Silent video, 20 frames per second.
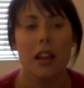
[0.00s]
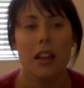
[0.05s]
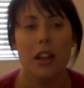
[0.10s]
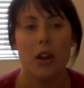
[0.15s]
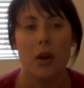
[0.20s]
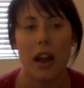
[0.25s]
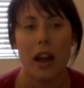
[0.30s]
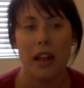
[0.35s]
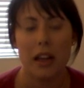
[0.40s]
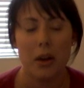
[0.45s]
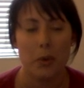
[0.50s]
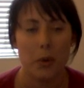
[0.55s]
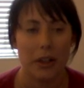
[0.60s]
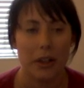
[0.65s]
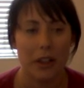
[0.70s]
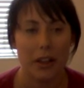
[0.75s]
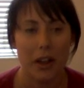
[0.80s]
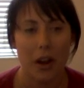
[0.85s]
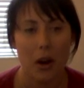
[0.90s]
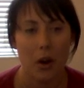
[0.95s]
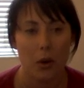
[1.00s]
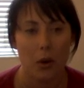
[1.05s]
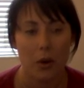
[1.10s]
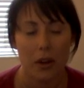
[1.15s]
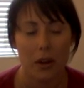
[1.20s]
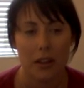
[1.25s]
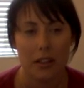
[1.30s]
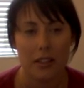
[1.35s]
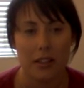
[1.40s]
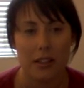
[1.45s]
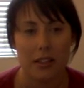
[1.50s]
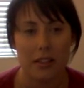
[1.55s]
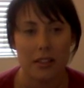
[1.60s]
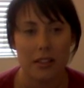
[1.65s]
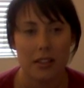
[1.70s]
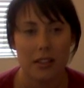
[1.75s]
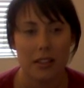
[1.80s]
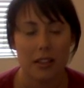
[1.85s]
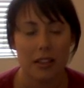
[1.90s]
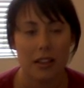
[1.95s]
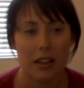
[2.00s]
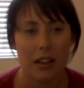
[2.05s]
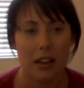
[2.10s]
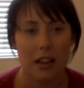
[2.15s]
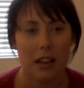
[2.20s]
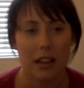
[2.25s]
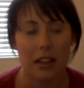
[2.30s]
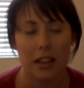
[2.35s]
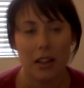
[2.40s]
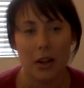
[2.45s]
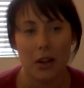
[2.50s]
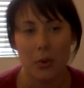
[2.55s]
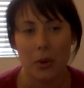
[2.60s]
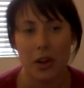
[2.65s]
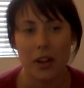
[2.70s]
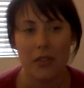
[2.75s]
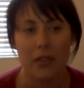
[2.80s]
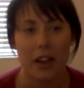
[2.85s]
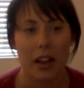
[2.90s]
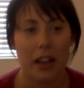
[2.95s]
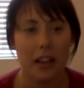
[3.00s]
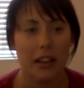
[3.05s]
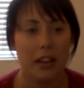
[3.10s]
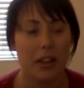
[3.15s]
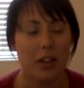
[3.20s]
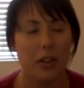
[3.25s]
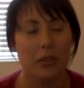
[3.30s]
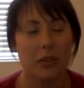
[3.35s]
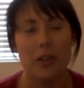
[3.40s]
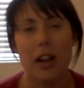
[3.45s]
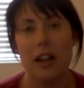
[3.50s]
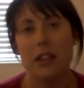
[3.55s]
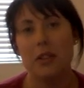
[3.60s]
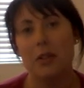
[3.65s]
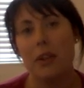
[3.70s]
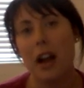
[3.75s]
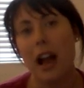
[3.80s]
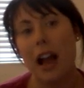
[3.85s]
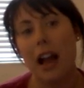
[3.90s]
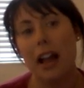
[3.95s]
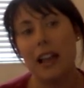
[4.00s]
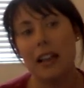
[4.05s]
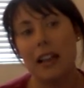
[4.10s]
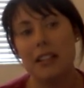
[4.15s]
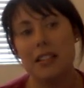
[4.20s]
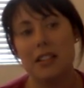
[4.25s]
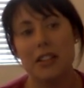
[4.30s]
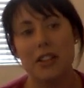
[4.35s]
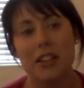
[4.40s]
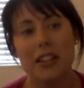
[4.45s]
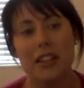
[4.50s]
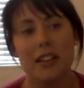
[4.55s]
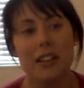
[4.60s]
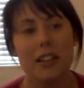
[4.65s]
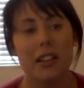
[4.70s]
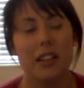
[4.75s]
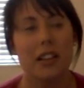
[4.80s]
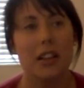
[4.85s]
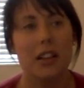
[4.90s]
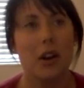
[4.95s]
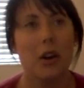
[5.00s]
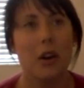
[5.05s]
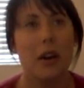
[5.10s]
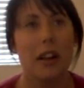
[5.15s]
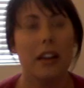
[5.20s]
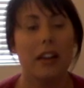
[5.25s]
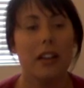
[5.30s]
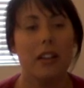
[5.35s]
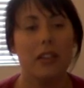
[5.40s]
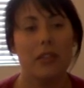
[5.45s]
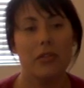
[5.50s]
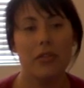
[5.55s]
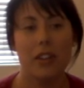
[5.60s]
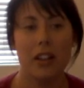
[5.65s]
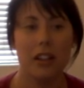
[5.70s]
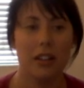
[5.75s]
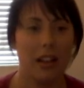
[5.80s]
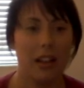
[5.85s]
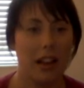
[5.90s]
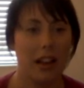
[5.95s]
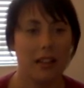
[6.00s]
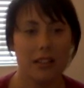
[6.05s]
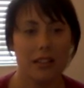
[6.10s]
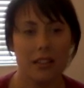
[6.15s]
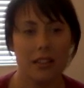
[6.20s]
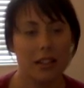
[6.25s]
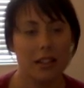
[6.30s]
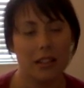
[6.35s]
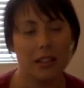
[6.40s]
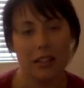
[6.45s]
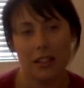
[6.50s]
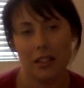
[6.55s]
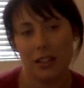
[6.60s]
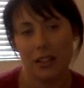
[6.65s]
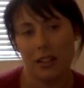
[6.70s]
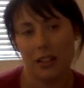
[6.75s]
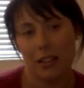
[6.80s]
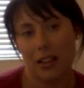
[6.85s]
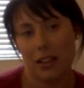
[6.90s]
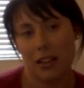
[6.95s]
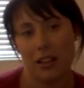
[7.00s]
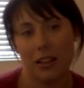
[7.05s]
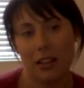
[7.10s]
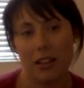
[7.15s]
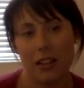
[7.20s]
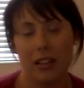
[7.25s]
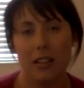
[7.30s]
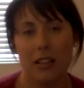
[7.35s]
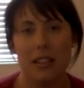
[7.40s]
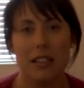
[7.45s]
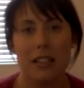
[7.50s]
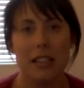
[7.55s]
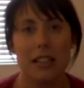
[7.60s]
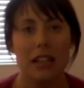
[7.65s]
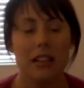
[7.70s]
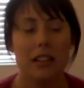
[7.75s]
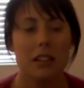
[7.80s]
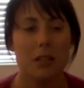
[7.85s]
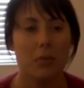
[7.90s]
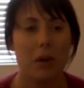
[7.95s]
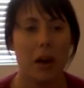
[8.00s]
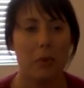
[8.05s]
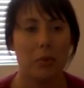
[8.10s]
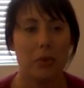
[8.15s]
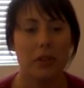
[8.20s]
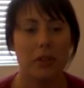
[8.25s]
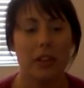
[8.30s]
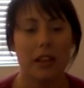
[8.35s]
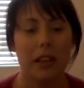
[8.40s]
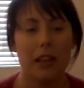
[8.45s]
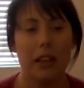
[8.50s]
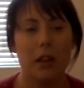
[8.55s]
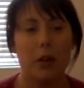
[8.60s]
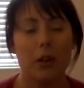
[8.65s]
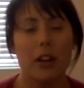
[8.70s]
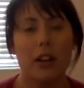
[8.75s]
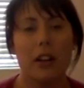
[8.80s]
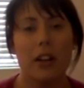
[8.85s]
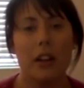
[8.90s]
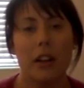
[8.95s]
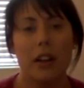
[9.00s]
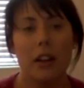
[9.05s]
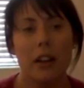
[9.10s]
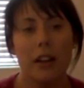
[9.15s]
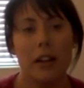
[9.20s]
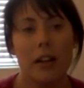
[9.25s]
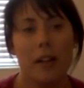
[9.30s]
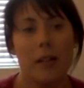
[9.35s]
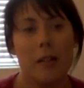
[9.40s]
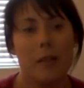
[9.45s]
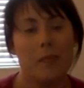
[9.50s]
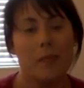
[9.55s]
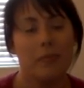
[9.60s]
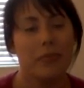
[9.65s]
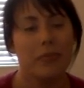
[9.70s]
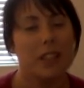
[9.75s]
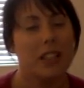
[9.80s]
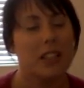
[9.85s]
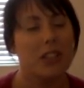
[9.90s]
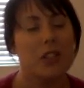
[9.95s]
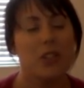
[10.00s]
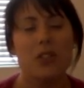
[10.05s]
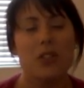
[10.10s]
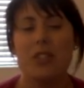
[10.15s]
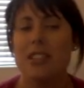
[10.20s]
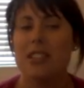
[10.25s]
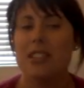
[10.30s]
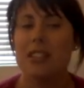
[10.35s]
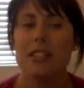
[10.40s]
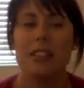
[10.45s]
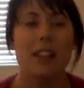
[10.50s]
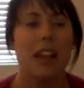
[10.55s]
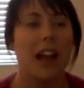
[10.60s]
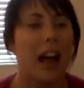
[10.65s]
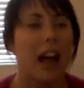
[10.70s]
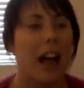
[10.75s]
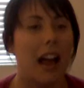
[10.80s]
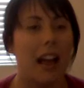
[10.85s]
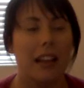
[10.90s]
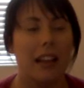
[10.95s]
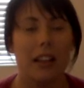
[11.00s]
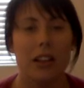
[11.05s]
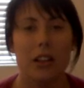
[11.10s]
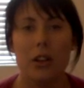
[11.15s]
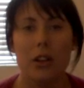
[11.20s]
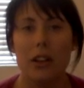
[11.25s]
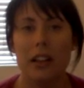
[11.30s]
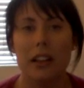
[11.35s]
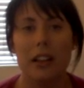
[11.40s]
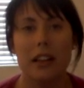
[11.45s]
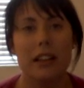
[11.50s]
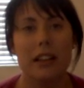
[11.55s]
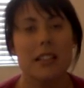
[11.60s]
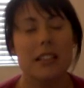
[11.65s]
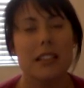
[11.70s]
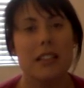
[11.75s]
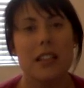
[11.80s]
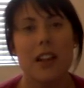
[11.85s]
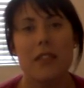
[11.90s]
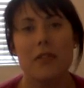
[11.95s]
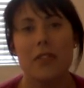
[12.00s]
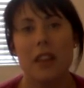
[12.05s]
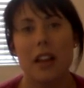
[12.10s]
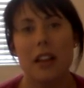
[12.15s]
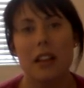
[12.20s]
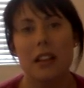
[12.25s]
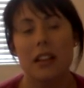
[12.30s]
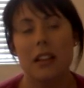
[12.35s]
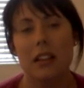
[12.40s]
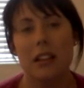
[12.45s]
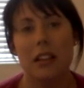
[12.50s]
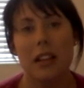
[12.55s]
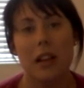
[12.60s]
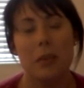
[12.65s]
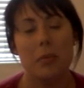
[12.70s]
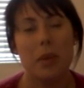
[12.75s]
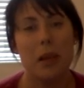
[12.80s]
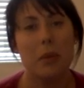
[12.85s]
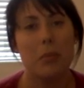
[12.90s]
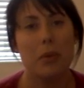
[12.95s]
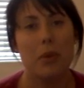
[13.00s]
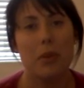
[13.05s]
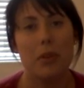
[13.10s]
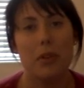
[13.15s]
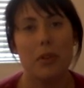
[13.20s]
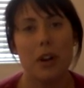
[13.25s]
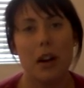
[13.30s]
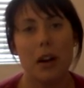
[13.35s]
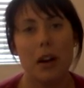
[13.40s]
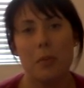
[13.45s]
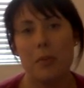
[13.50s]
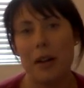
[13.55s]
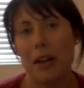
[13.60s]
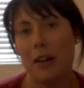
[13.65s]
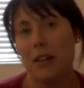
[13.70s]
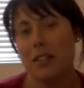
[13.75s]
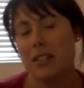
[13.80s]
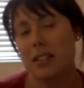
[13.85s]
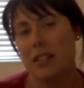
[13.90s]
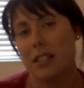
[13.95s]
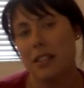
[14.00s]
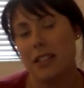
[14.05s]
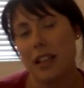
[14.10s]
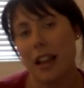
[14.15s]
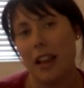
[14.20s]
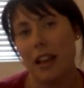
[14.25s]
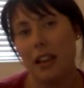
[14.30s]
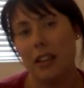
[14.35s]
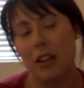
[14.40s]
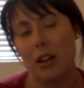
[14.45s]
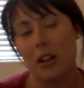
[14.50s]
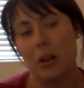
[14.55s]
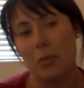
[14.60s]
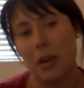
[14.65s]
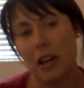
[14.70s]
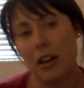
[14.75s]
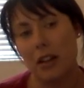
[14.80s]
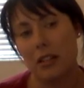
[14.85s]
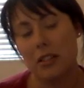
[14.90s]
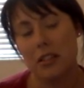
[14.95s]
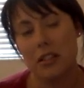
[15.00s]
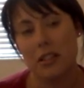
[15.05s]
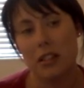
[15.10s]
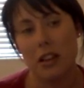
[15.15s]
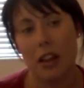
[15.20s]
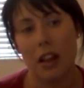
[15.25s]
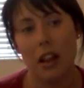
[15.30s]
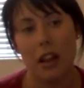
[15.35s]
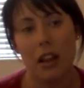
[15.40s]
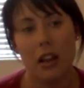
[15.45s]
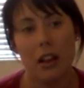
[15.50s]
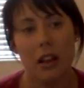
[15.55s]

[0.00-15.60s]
you know, I didn't want to go because, you know, what if I couldn't ride the rides, or, you know, I couldn't fit in the seat properly, or, so there's just a lot, you know, and it's stuff that people are embarrassed to say, they're embarrassed to